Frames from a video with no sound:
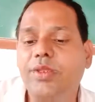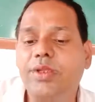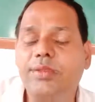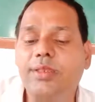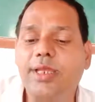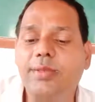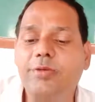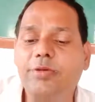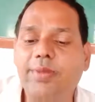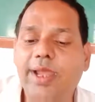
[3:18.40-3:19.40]

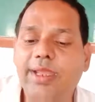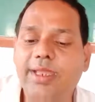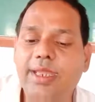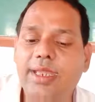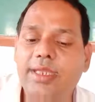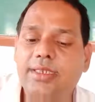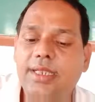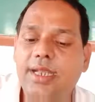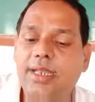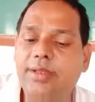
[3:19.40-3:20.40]
Therefore pi k is
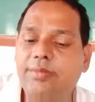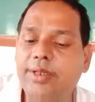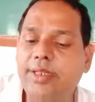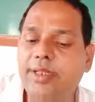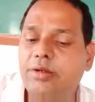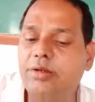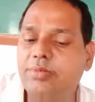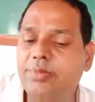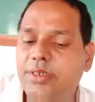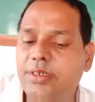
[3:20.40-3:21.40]
an embedding
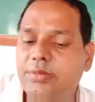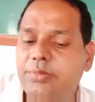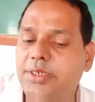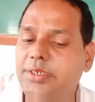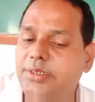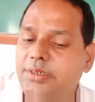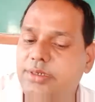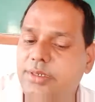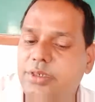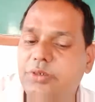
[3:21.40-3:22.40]
of F
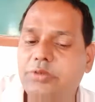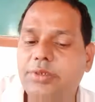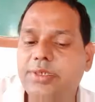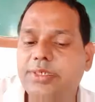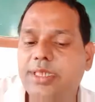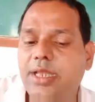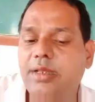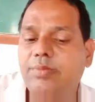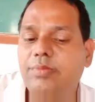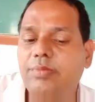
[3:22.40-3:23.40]
into itself
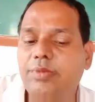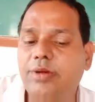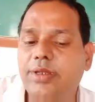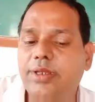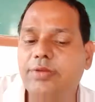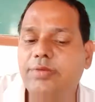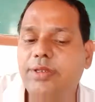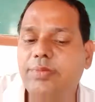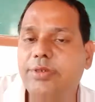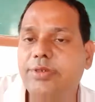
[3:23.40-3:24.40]
for every
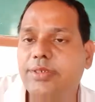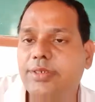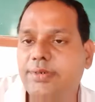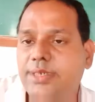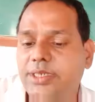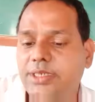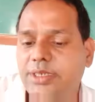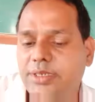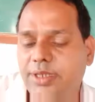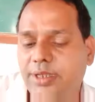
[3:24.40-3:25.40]
positive integer k.